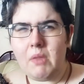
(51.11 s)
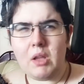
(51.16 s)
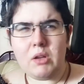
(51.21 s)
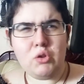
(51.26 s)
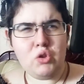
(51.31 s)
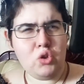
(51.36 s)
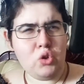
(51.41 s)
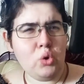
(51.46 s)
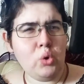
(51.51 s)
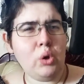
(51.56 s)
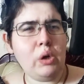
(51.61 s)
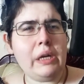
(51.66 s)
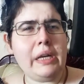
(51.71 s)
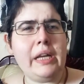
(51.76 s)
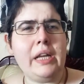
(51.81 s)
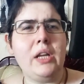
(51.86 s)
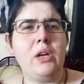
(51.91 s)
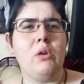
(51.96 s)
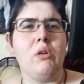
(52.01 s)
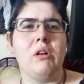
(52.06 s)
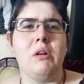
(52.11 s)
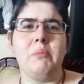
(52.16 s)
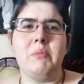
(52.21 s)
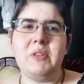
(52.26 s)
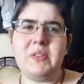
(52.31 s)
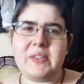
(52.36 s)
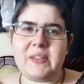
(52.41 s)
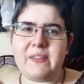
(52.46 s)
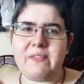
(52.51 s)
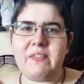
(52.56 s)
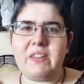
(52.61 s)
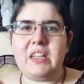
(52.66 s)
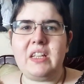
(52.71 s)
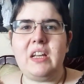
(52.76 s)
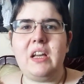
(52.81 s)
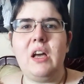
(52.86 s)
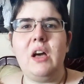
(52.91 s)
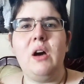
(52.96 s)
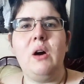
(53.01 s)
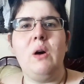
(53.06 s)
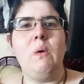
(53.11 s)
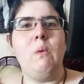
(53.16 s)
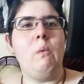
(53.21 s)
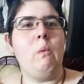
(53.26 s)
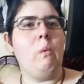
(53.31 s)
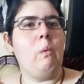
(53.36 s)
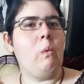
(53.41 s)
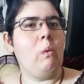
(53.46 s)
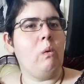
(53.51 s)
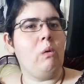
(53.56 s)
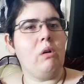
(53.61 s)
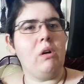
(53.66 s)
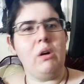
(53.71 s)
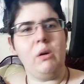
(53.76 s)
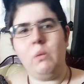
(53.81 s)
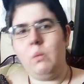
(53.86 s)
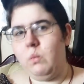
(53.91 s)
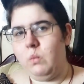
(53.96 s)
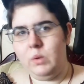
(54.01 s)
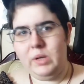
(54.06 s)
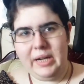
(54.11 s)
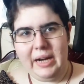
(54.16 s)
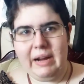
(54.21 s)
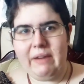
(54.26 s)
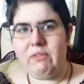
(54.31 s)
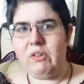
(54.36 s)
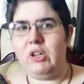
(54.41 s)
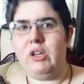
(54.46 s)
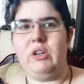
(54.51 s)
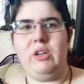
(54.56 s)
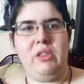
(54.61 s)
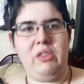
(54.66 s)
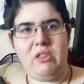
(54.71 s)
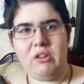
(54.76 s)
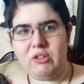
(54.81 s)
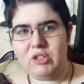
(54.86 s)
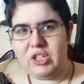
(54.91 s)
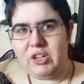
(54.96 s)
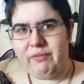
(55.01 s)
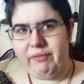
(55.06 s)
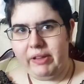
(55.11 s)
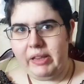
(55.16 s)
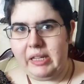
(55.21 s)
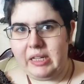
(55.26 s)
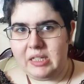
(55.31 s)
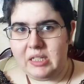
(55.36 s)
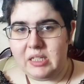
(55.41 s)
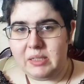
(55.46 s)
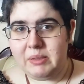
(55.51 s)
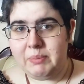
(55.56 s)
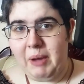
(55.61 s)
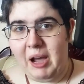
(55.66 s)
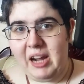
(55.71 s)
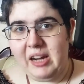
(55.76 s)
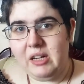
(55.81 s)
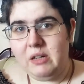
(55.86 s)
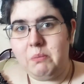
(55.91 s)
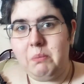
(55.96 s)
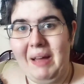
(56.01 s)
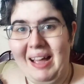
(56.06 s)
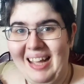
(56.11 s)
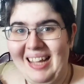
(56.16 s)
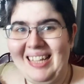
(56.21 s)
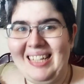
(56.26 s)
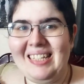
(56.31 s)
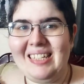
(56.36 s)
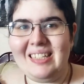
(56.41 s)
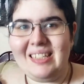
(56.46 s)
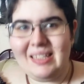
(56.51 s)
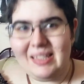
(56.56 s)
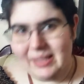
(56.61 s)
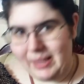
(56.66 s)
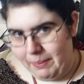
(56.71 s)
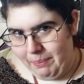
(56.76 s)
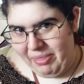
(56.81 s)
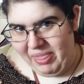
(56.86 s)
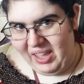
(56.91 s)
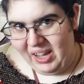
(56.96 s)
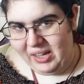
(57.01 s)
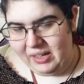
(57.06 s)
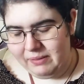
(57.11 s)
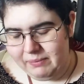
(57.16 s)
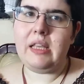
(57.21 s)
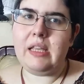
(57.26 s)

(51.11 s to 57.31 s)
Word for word: story or a music video or whatever. They're generally inspired by something.